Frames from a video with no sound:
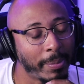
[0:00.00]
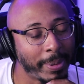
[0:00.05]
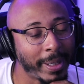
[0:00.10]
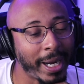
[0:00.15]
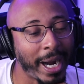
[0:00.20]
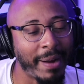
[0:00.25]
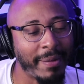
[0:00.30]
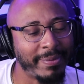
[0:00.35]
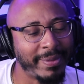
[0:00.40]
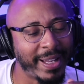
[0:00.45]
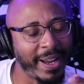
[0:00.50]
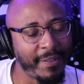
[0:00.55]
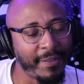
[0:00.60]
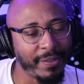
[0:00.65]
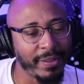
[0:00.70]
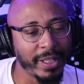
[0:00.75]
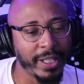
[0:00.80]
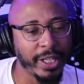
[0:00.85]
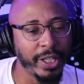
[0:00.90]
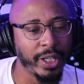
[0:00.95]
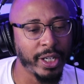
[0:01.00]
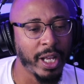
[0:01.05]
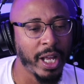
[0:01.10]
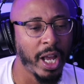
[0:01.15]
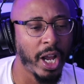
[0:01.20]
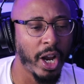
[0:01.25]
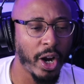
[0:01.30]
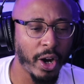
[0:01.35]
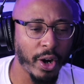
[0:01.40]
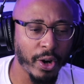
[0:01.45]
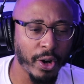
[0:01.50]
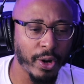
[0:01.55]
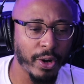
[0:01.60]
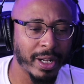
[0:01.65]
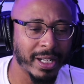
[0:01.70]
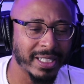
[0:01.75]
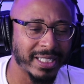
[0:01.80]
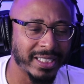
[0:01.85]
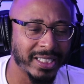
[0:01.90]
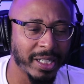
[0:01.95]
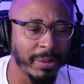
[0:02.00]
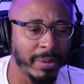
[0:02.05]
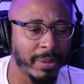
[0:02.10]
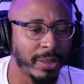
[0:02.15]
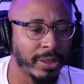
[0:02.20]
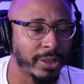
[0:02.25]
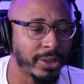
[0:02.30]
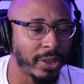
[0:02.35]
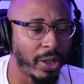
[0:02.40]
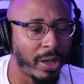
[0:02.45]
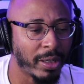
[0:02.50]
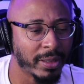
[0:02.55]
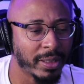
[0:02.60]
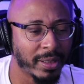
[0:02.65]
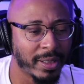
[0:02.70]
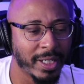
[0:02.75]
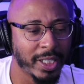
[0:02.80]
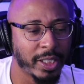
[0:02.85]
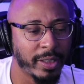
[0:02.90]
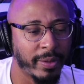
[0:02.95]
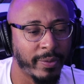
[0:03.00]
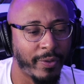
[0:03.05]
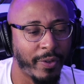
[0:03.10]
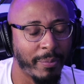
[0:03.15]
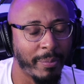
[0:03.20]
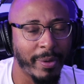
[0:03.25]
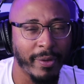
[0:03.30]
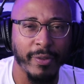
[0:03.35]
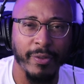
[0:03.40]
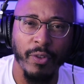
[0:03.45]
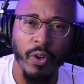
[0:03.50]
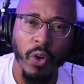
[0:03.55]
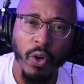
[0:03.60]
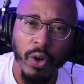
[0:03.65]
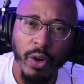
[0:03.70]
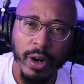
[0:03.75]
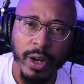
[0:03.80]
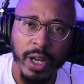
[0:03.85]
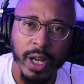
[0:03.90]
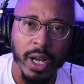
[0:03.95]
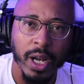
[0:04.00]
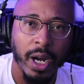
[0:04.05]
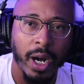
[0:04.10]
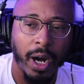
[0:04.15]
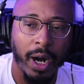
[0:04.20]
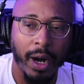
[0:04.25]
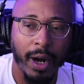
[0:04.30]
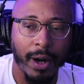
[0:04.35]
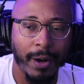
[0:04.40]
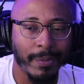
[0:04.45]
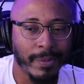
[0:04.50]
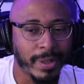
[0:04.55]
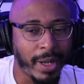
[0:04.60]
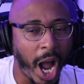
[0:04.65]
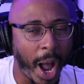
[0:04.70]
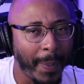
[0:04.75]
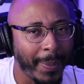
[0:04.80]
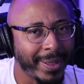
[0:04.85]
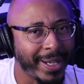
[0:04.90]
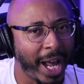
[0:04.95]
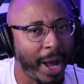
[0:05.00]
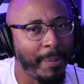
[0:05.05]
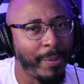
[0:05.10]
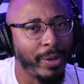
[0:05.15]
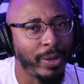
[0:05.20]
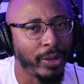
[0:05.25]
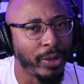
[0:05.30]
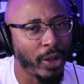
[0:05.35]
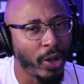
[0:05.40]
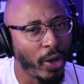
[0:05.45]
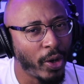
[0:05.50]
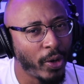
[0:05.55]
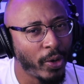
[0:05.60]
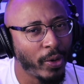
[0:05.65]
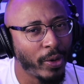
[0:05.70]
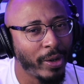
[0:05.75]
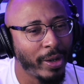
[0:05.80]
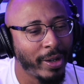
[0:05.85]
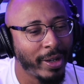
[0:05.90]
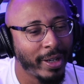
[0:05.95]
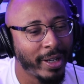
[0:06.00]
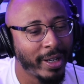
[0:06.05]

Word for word: But I've definitely heard a similar song to this from before. Um, comment down below